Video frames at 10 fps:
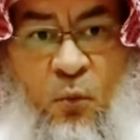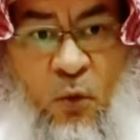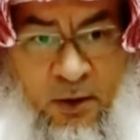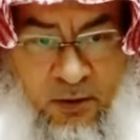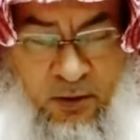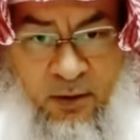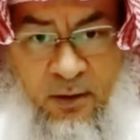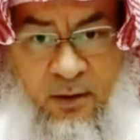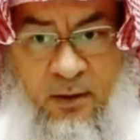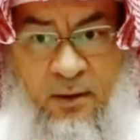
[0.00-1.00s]
what
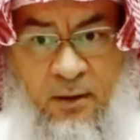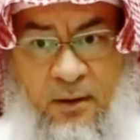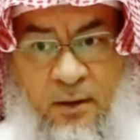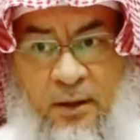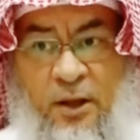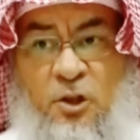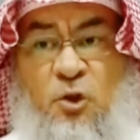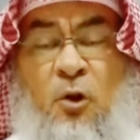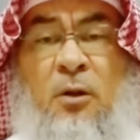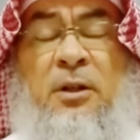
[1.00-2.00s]

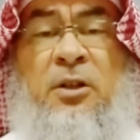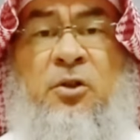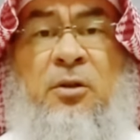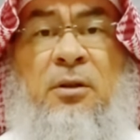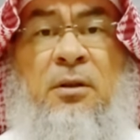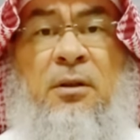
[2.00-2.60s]
his knowledge